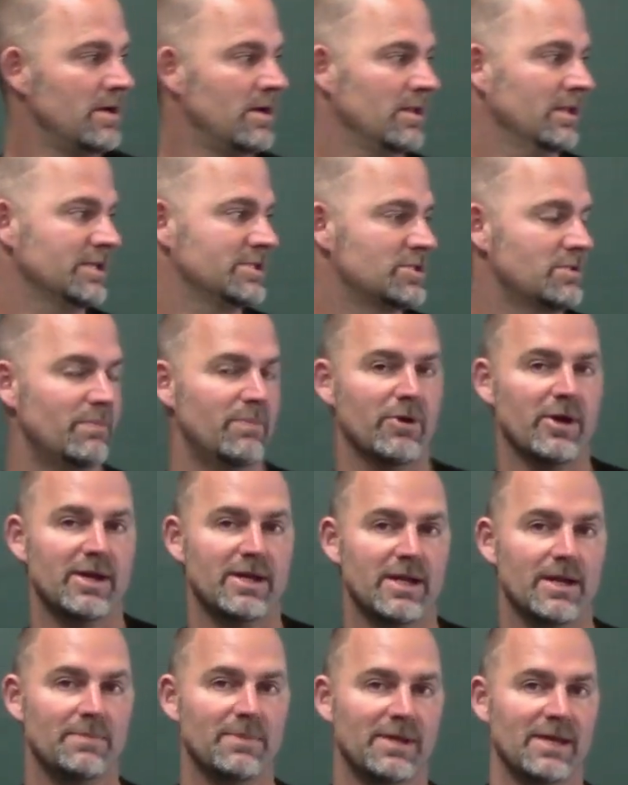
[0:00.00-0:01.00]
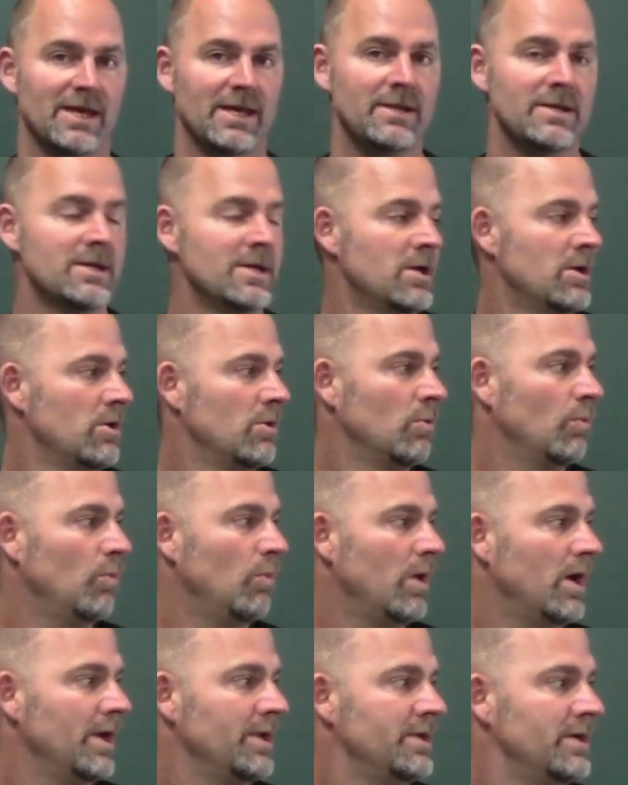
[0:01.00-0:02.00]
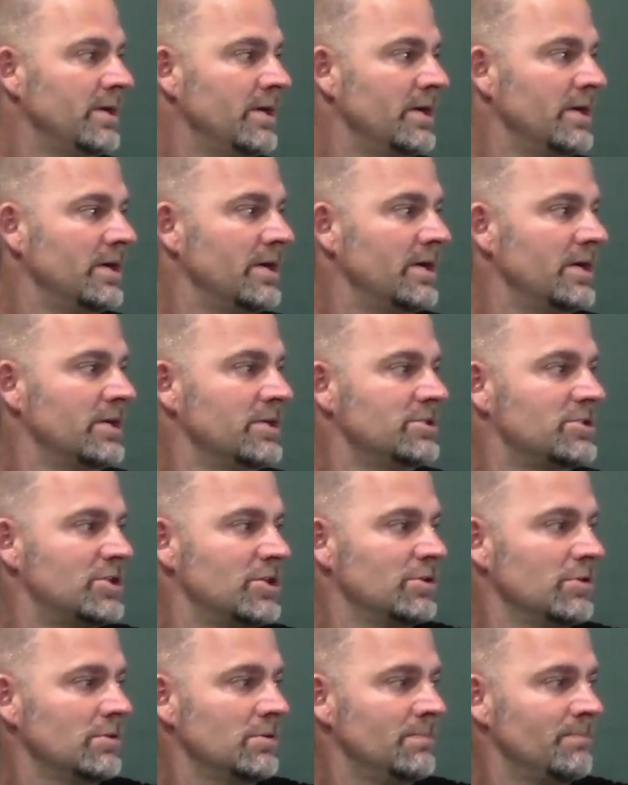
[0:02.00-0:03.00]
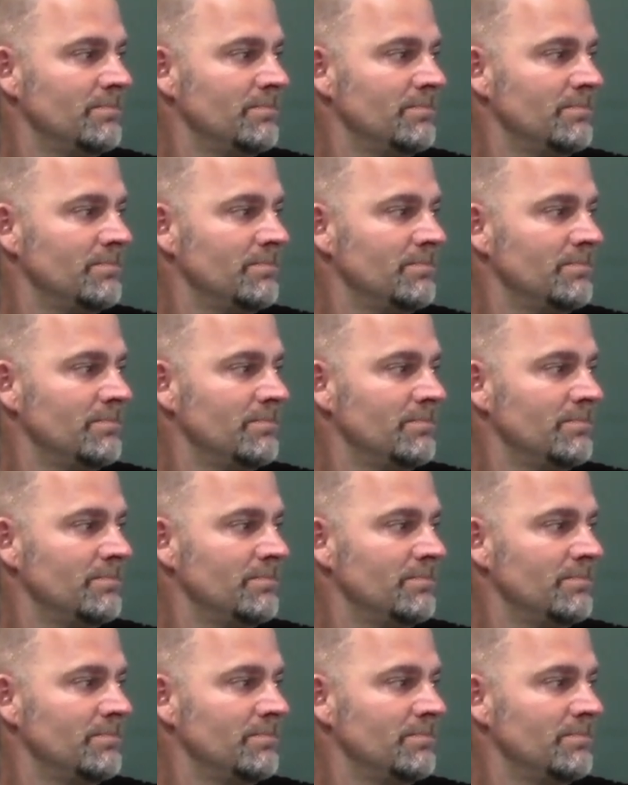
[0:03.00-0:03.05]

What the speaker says: Let's break it up again. 1, 2,